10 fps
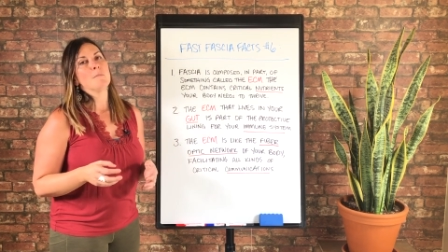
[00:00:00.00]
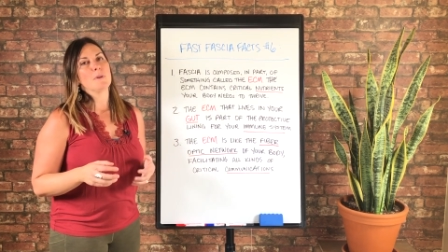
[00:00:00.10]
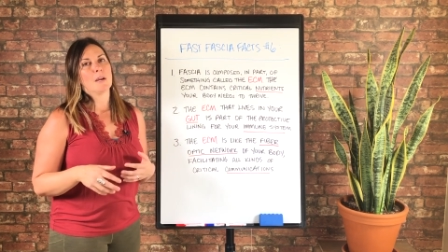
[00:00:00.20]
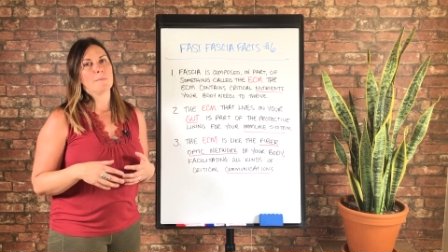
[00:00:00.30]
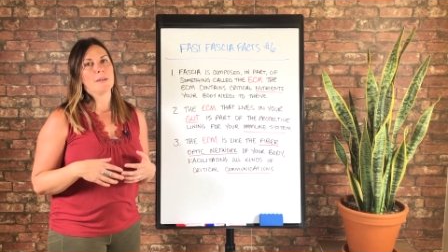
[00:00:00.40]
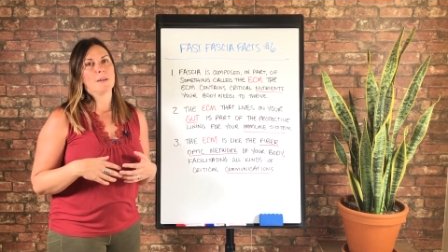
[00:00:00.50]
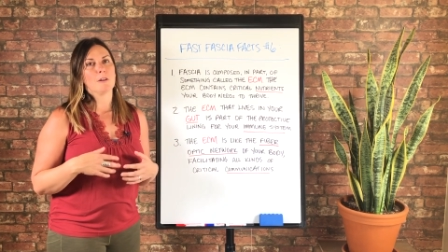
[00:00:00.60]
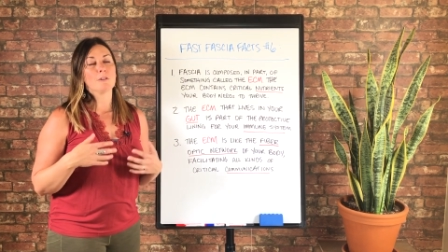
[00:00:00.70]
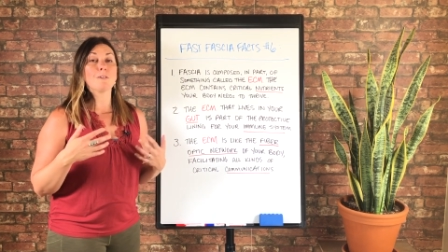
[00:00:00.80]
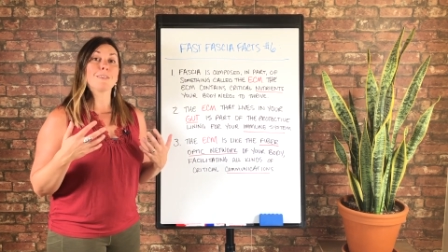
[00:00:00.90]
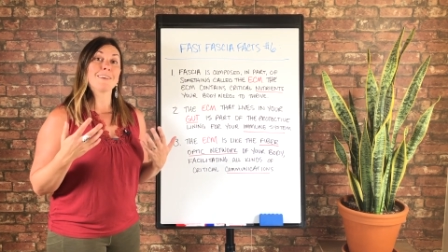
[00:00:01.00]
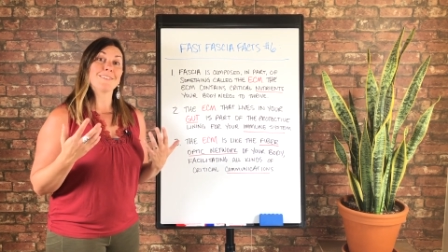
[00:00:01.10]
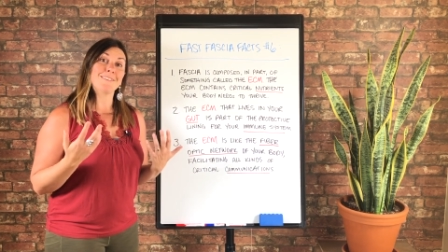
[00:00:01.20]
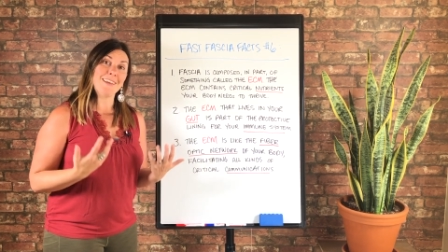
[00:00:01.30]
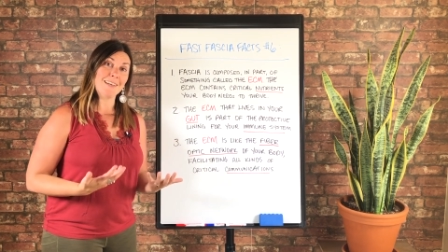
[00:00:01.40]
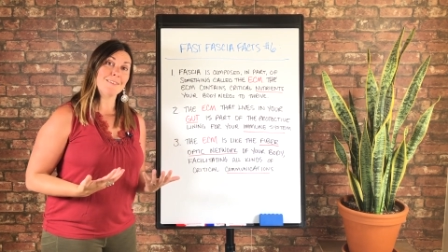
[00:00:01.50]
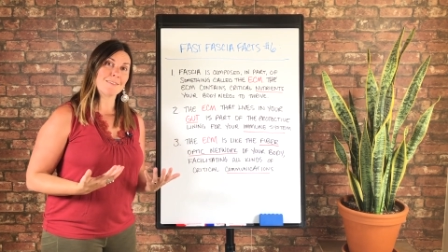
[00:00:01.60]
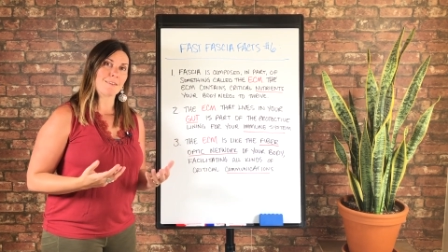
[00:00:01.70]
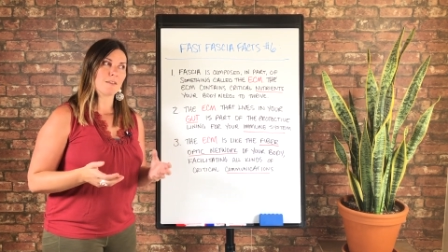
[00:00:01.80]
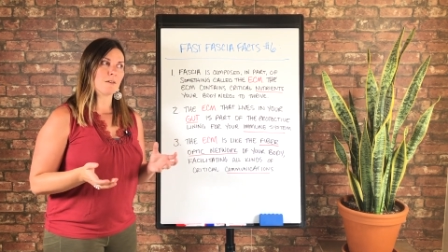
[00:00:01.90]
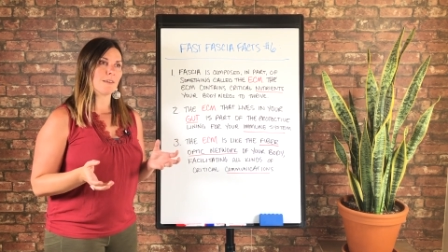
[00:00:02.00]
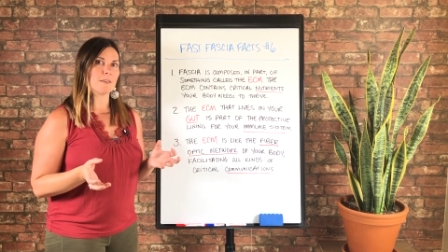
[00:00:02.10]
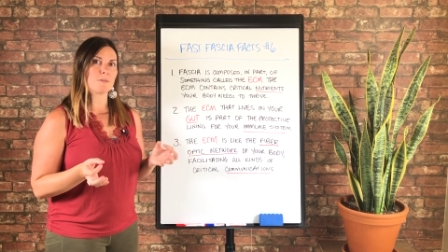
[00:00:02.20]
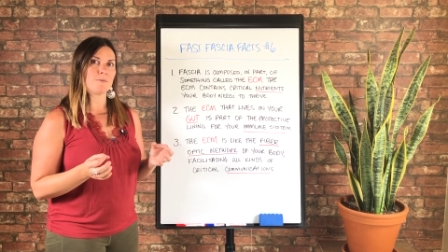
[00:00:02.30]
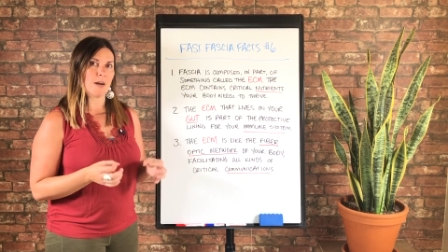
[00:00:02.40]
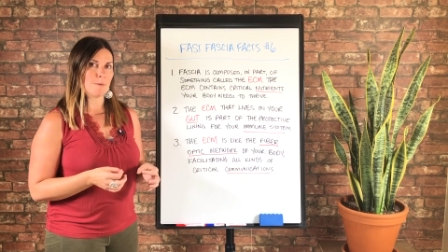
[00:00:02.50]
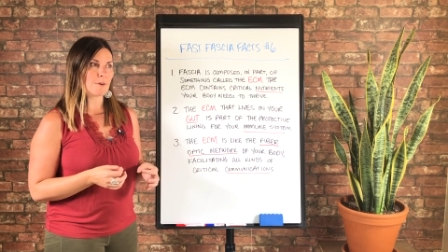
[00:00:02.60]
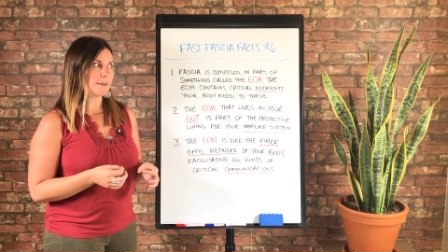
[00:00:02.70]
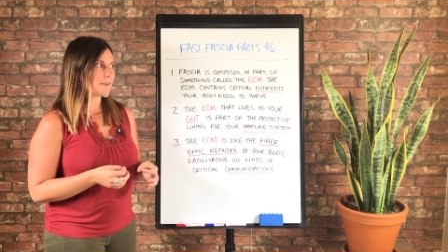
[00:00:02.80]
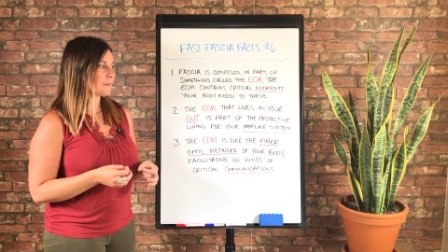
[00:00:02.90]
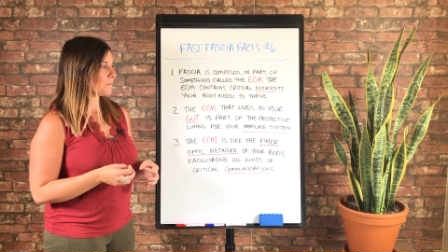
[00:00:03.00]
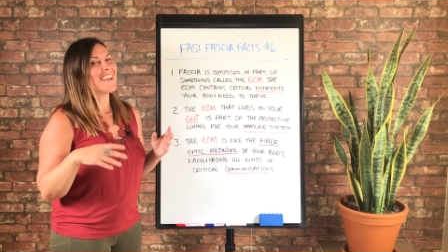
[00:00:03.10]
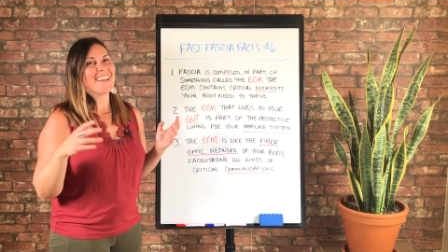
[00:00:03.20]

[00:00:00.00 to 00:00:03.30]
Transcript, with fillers: becoming a little less dense, a little less fibrous.